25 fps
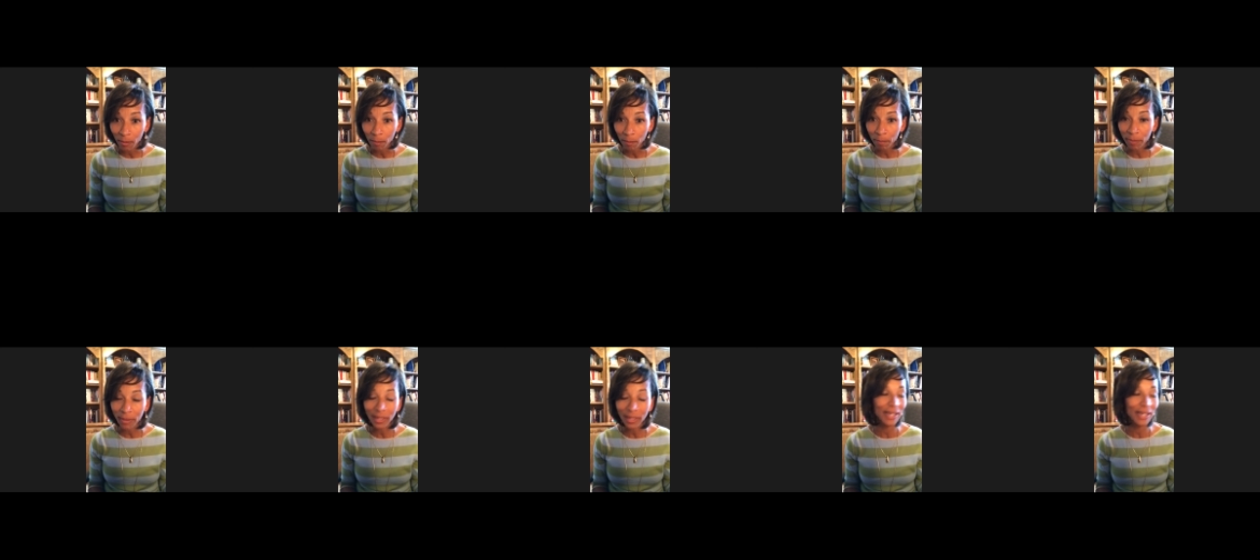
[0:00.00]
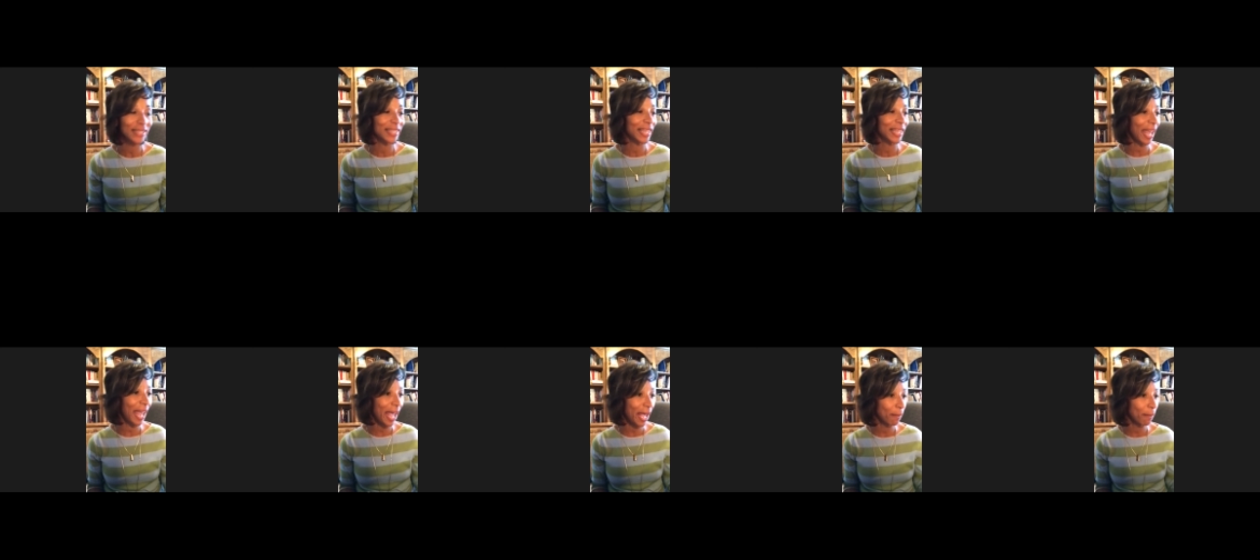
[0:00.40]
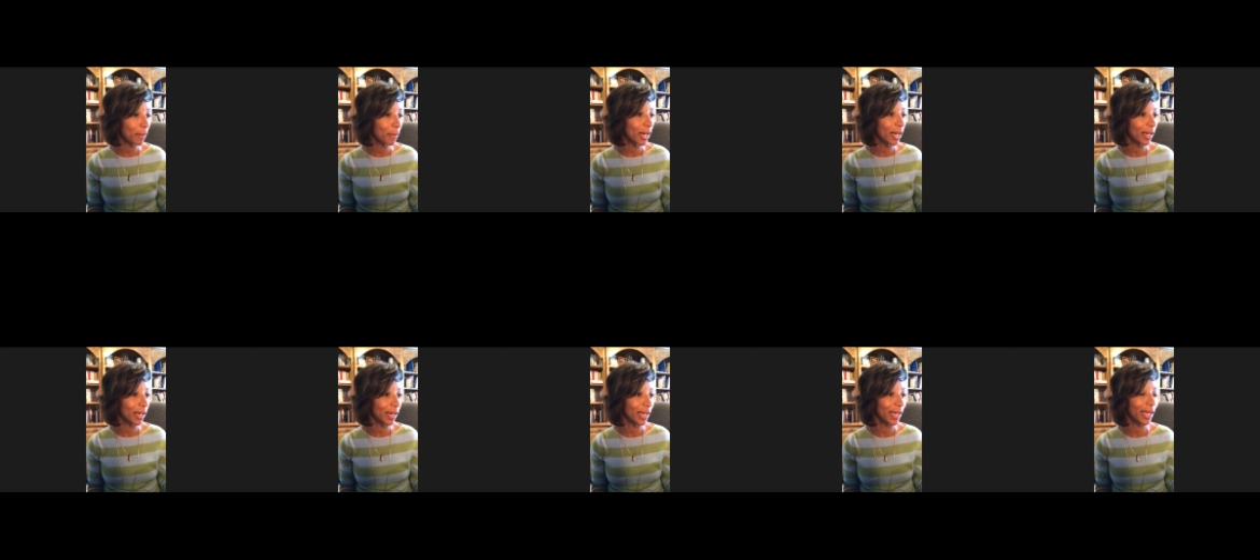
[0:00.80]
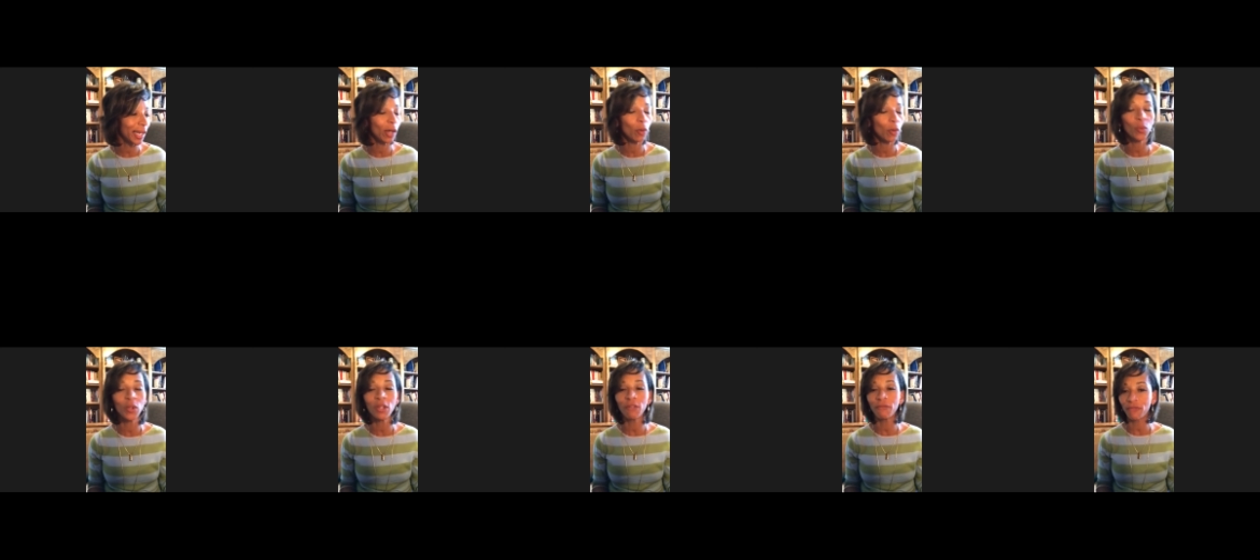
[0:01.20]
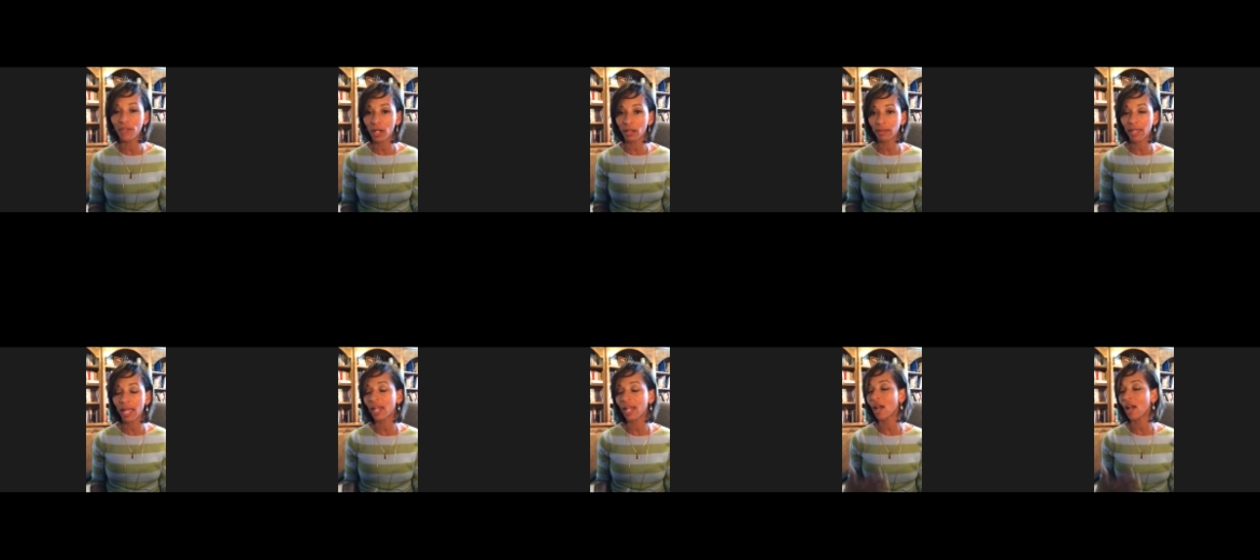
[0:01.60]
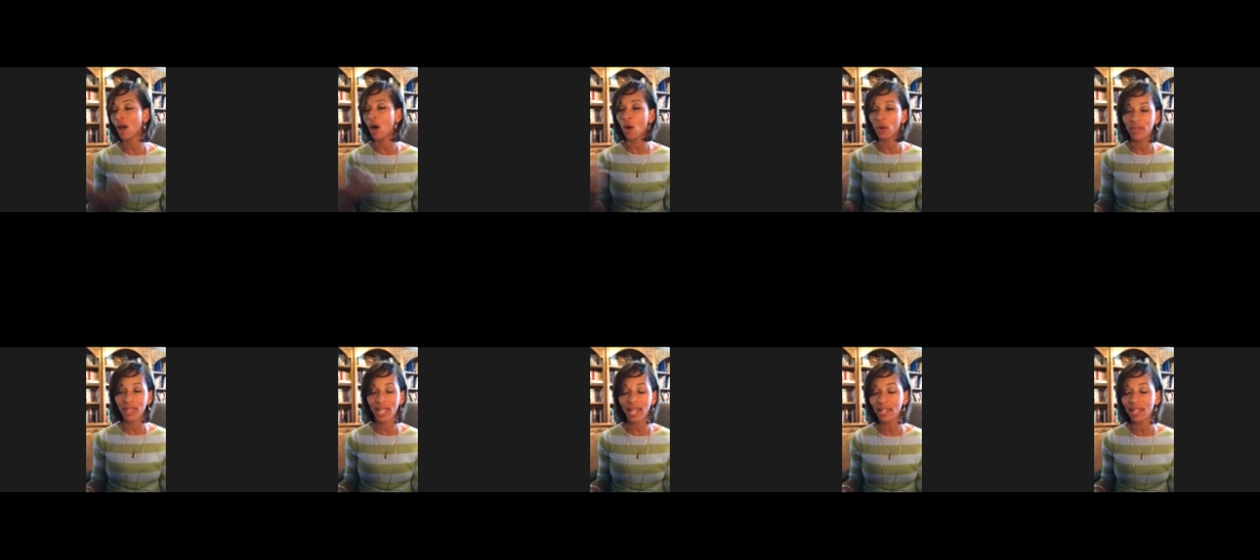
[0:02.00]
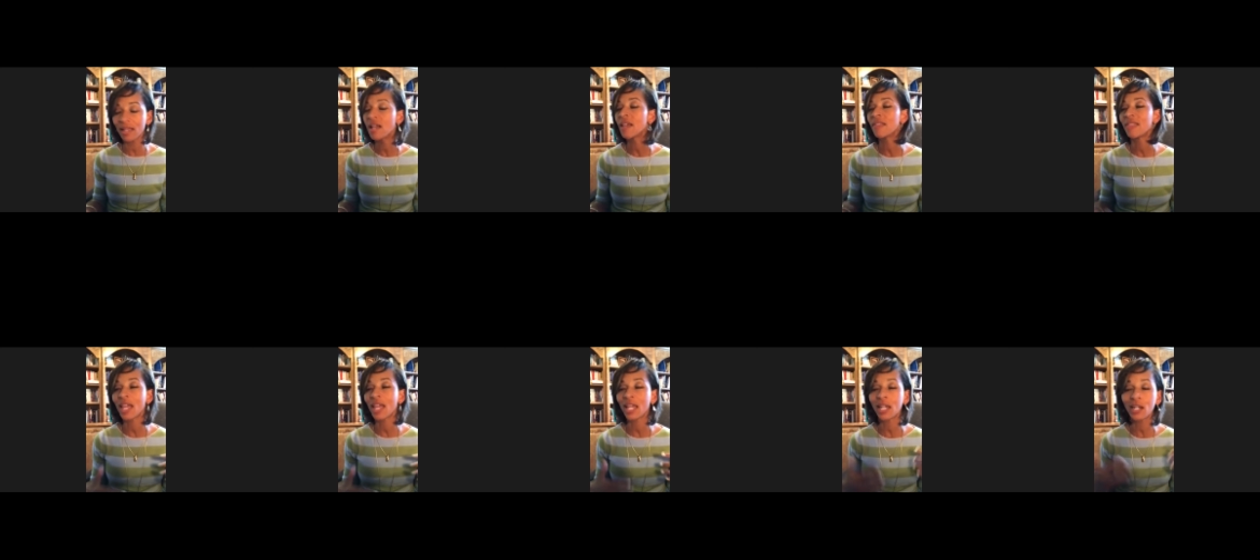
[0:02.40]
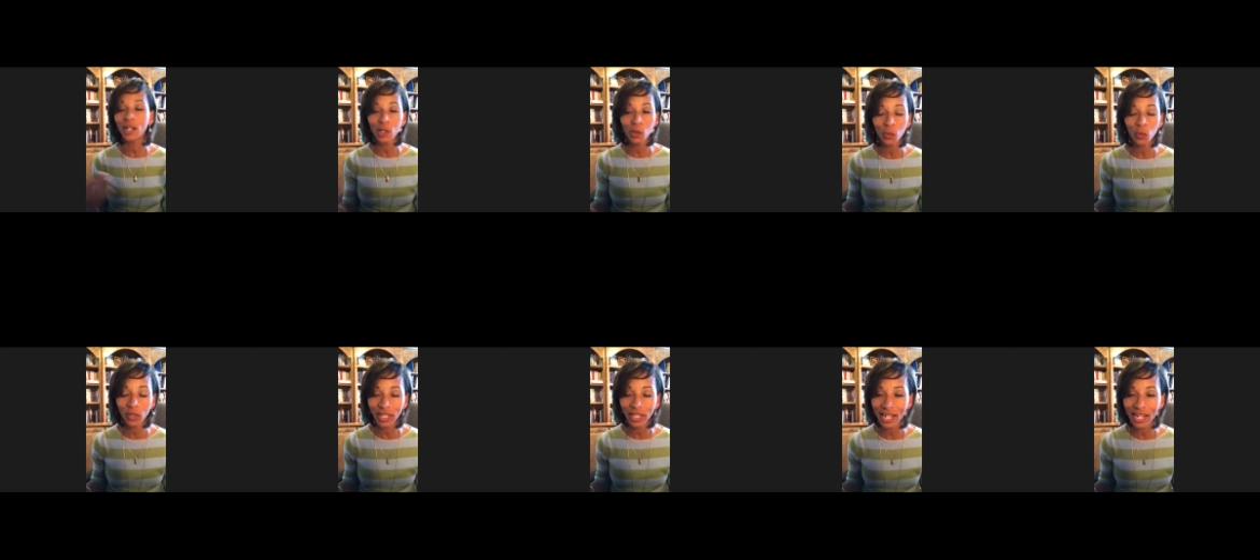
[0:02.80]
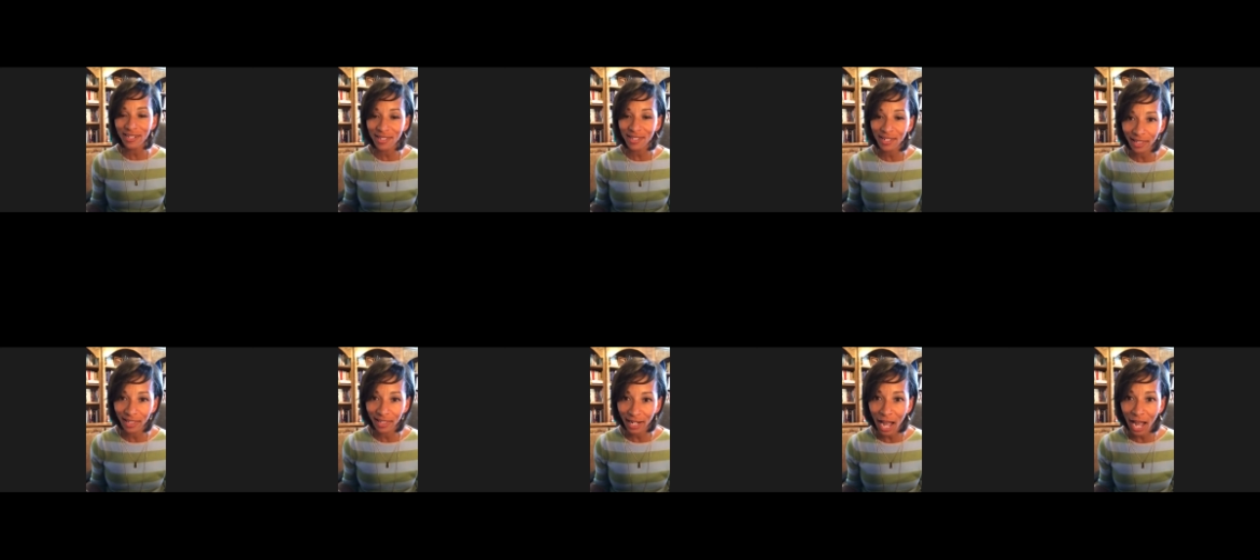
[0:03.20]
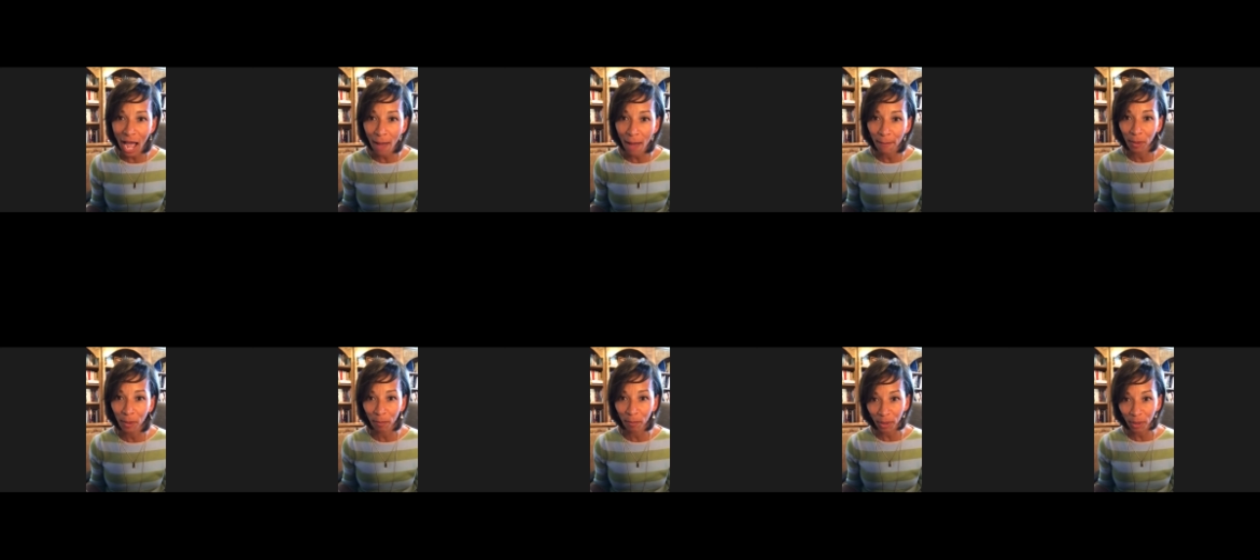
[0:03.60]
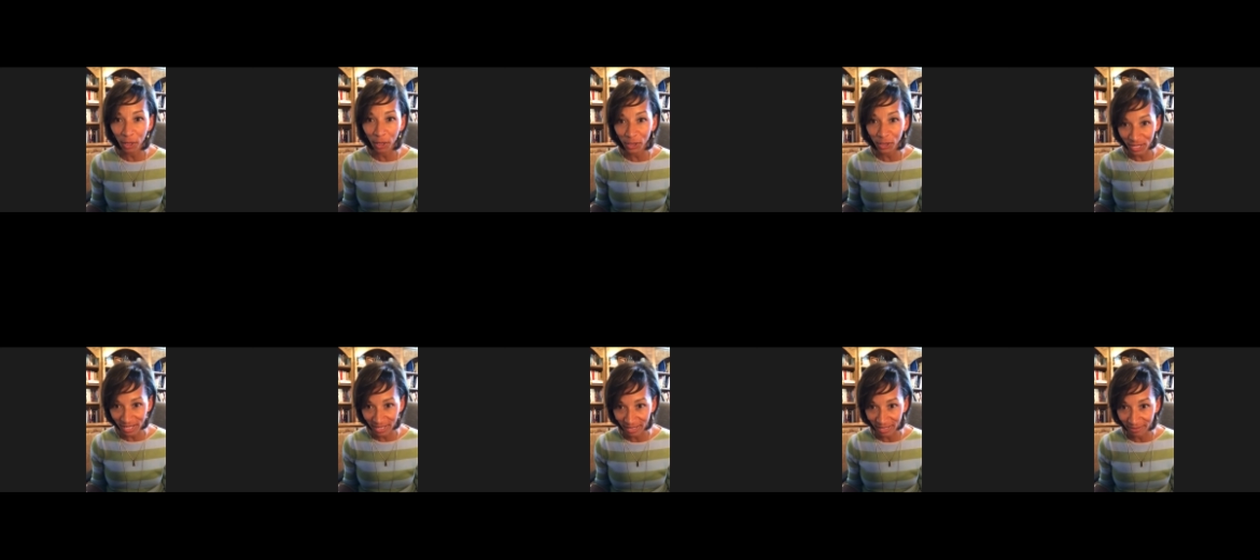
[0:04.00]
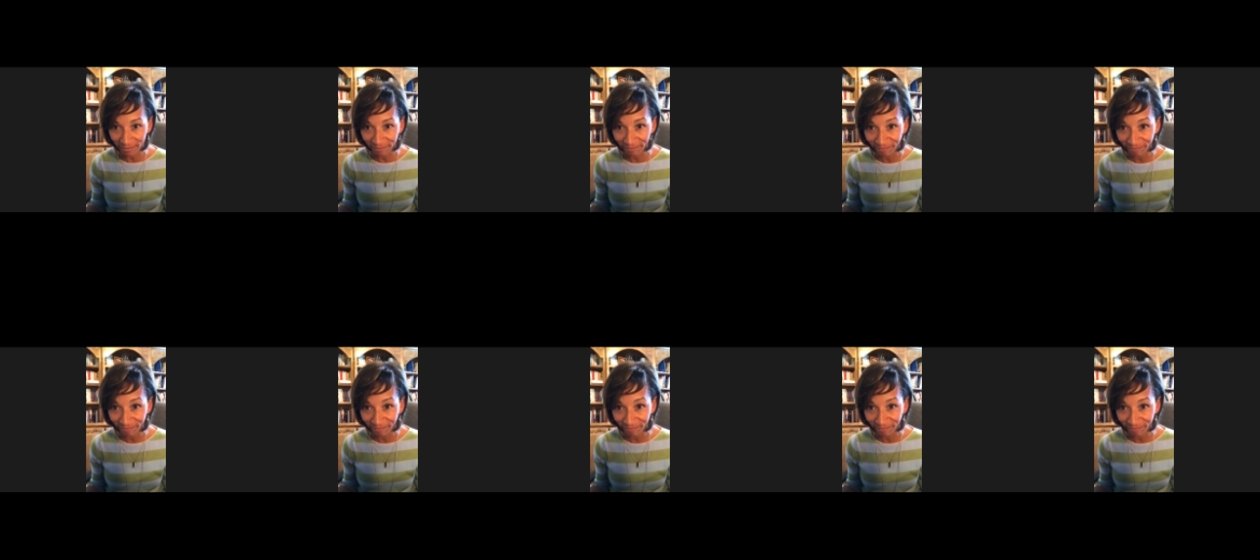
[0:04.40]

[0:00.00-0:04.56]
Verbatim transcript: because they had money and we felt like oh they they couldn't relate to the common person